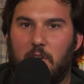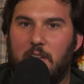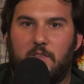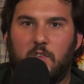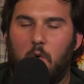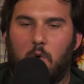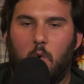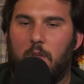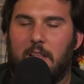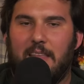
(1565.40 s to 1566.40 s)
and so
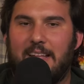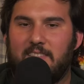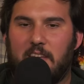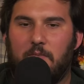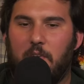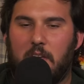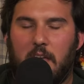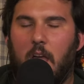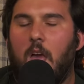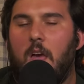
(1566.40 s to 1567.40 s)
cool, and it lands like a
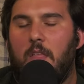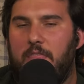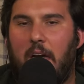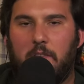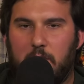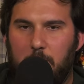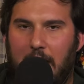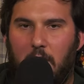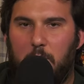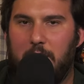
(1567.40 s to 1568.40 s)
fucking
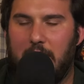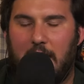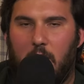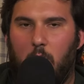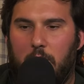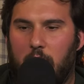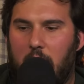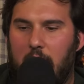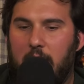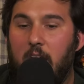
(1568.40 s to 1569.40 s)
1,000-pound piano on your
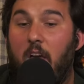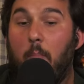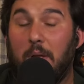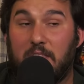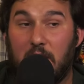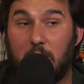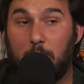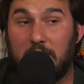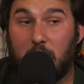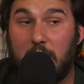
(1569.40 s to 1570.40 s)
head. But
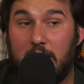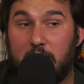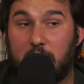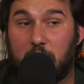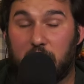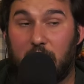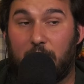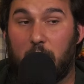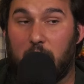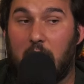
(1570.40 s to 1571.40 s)
there is, just
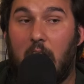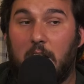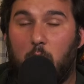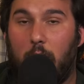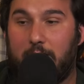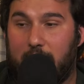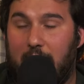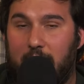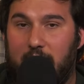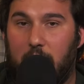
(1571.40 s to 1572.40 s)
for the Conquest
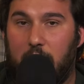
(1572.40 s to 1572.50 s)
heads out there.